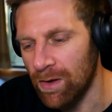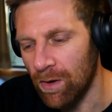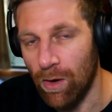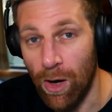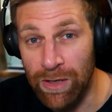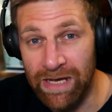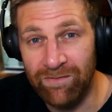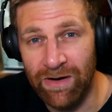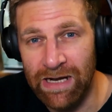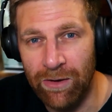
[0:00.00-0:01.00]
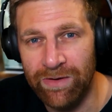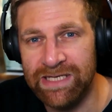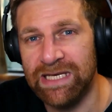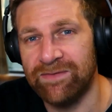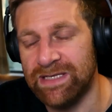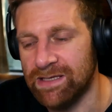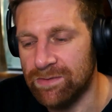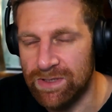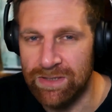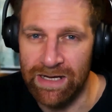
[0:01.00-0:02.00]
or only at very low redshifts, and it's
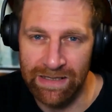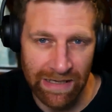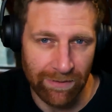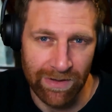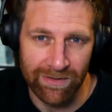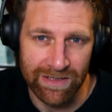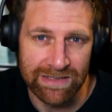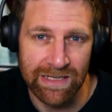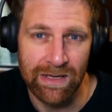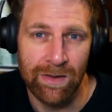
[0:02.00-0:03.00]
also unclear whether it's